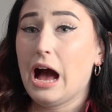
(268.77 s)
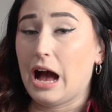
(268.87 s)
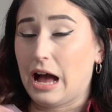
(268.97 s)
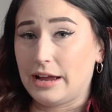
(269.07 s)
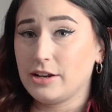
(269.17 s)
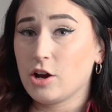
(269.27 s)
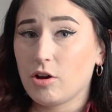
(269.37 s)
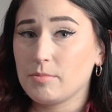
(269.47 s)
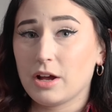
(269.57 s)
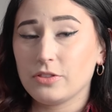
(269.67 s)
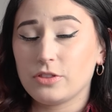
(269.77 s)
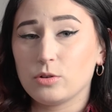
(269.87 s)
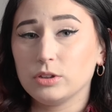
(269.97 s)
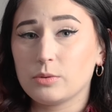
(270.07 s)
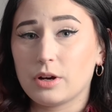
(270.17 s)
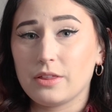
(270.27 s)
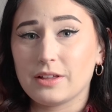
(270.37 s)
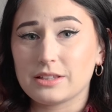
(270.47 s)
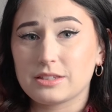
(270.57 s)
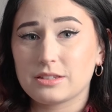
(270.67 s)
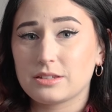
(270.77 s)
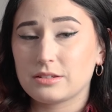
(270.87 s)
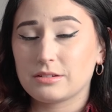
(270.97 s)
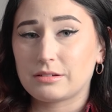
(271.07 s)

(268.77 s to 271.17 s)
I know I'm not the only one that's